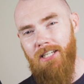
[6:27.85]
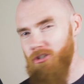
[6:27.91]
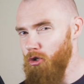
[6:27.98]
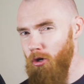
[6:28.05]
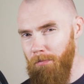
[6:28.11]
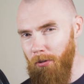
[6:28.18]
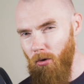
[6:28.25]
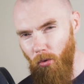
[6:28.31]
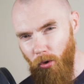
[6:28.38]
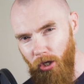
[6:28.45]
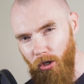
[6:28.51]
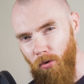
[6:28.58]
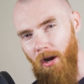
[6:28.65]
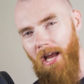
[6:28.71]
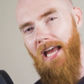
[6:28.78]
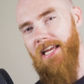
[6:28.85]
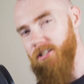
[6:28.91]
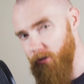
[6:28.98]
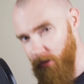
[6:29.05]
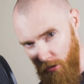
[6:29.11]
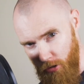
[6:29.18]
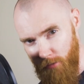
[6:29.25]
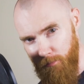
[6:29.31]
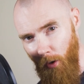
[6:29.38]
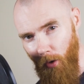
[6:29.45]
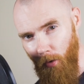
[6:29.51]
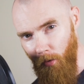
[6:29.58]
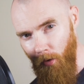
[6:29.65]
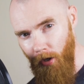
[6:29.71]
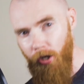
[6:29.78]
It's too parochial, it's too
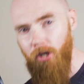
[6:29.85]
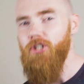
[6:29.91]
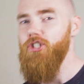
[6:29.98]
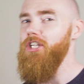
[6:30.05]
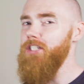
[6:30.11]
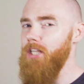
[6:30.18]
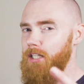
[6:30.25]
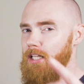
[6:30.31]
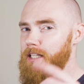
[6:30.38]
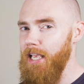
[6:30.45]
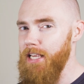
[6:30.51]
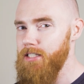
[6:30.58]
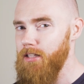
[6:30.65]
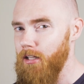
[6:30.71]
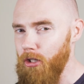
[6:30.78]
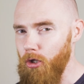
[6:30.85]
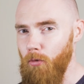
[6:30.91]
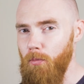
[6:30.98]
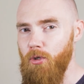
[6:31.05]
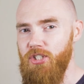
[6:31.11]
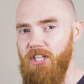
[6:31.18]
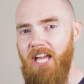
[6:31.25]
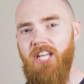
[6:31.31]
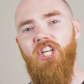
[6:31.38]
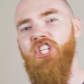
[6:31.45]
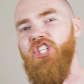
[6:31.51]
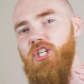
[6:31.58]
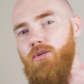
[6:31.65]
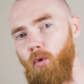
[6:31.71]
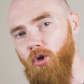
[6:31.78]
small. She's had a taste of the global stage
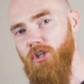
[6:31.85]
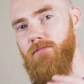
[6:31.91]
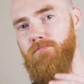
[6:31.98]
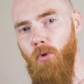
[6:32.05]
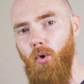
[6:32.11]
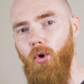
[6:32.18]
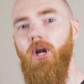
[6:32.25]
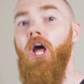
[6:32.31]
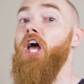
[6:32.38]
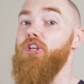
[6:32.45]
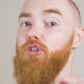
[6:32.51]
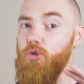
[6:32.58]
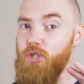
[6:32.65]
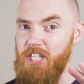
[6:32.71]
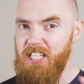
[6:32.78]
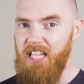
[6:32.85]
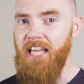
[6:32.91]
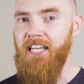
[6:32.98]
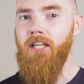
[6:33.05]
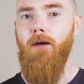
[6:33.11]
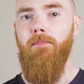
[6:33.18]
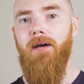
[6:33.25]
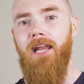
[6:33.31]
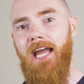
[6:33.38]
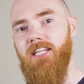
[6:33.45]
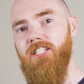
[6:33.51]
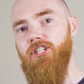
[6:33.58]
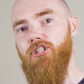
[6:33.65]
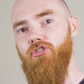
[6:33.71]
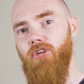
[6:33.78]
and she wants more, so she's lining up her exit